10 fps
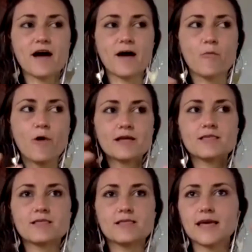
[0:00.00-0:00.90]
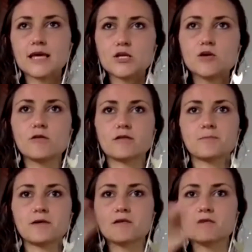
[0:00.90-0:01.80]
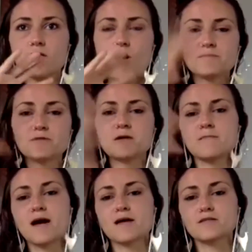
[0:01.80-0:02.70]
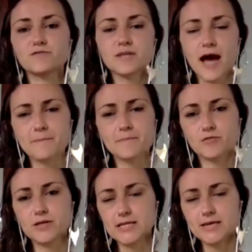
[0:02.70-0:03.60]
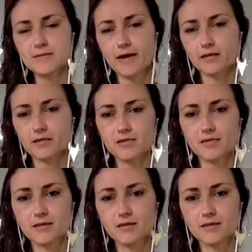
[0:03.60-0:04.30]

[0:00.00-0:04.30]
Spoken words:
what is, like, in your experience, the optimum amount of time between emails?